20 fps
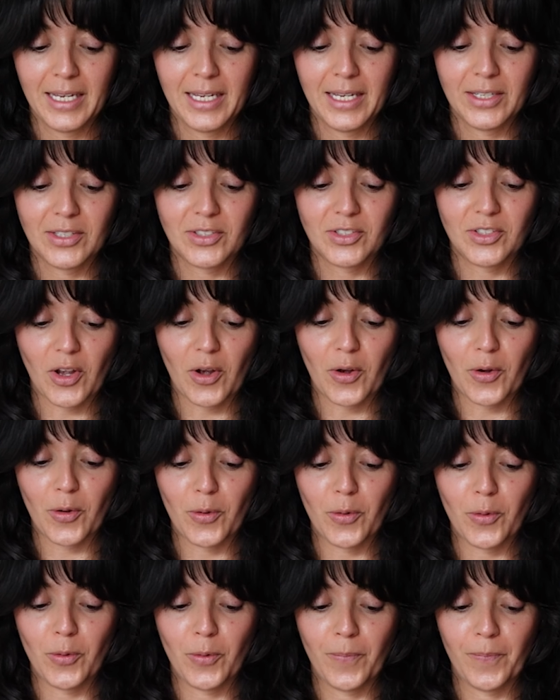
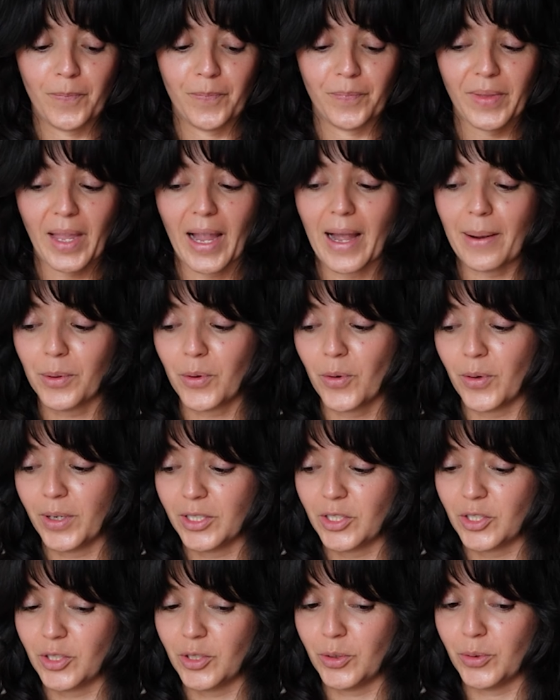So I'm going
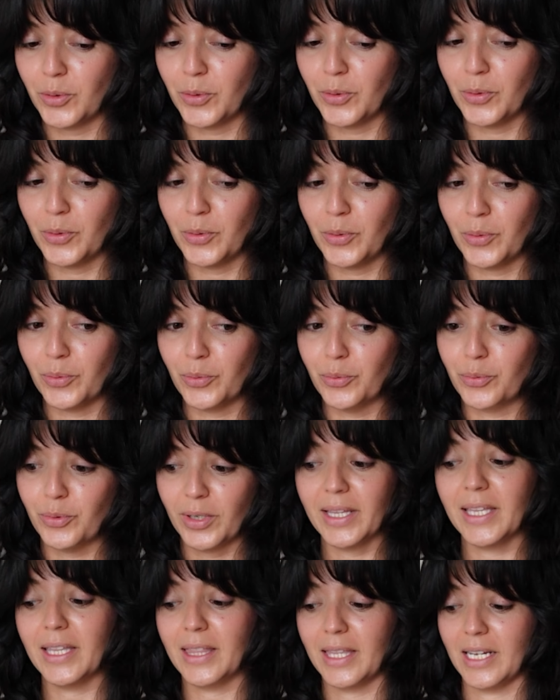to
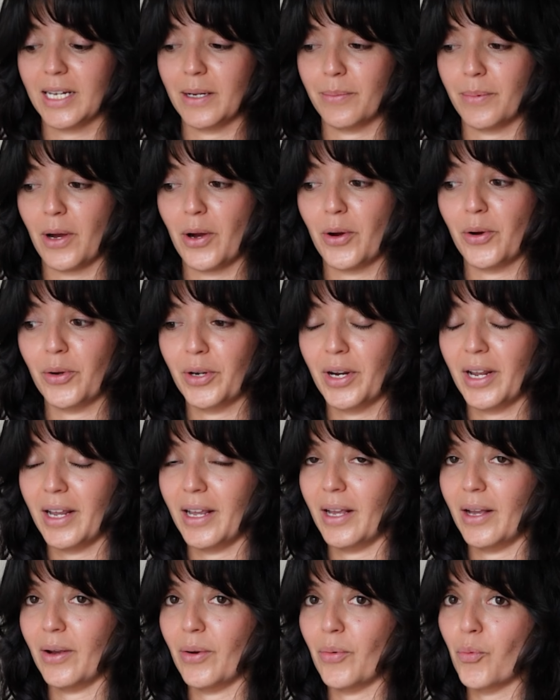really think about
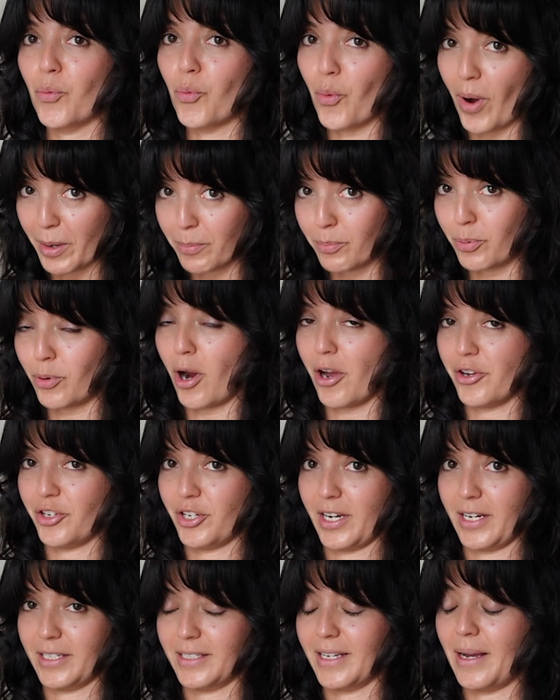what
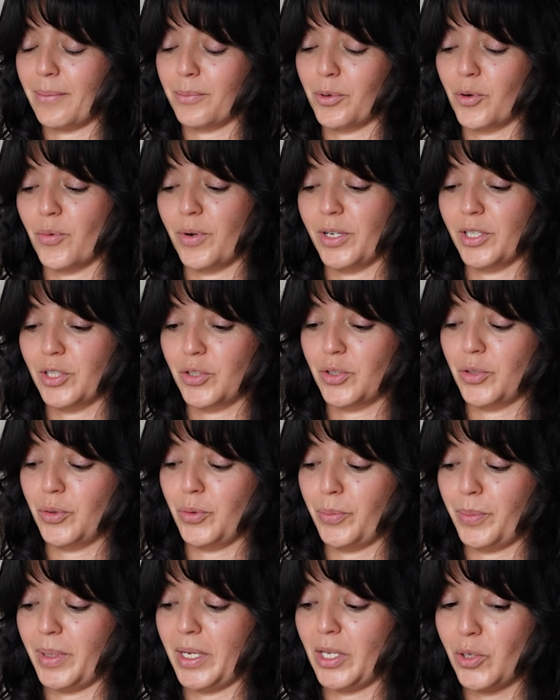project I'm going to
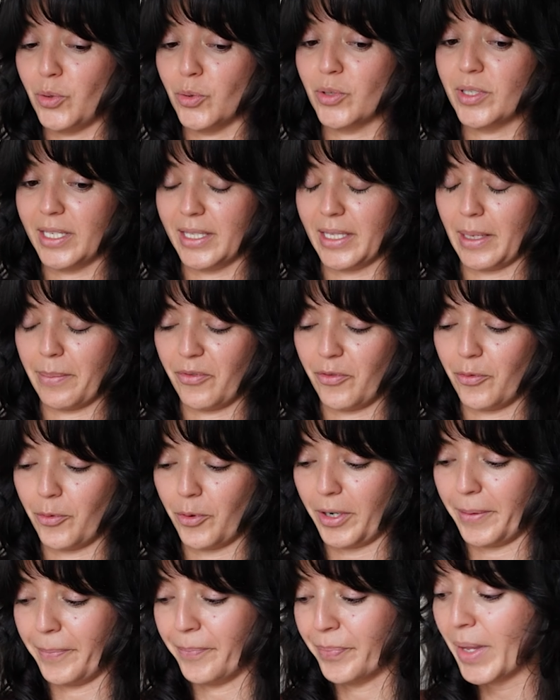be using them
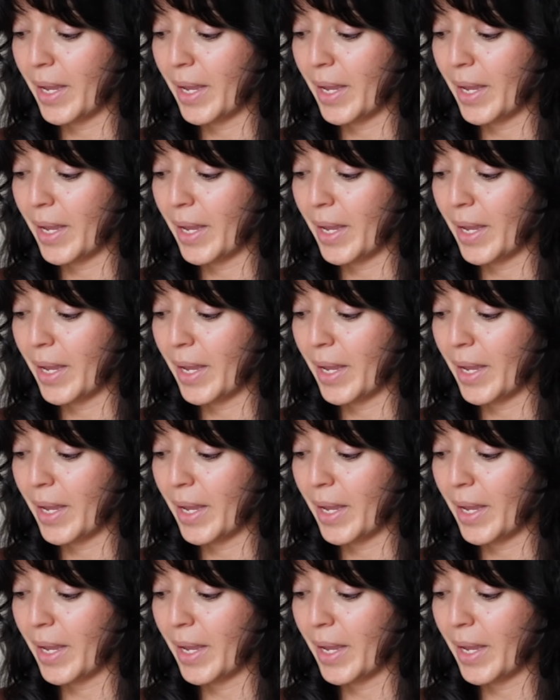for.